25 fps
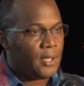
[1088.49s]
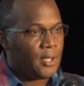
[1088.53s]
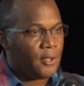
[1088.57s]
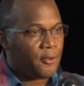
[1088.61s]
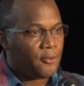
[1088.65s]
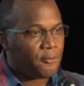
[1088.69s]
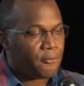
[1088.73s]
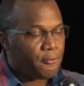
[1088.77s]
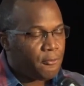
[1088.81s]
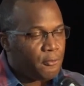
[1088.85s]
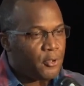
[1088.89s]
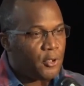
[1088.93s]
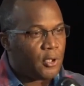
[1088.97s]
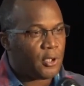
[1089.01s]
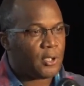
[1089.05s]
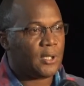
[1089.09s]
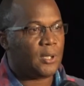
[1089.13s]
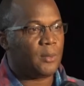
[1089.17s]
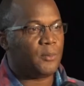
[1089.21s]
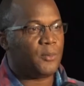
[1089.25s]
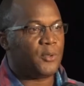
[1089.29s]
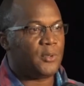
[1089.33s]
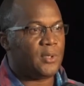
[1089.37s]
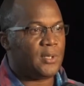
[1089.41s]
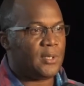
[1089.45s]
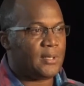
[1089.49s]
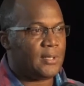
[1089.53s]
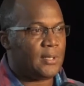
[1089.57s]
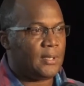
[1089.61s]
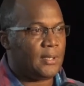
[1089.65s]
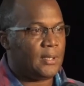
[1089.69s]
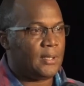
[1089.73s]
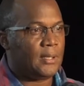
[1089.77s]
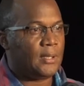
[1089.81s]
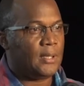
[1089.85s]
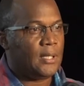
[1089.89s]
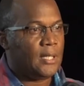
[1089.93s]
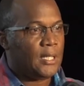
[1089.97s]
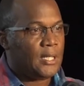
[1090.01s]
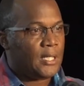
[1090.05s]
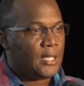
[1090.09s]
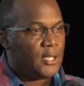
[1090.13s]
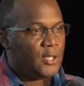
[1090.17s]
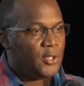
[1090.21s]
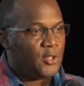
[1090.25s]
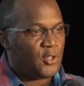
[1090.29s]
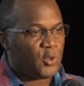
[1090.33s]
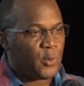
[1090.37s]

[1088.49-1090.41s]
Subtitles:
through your community in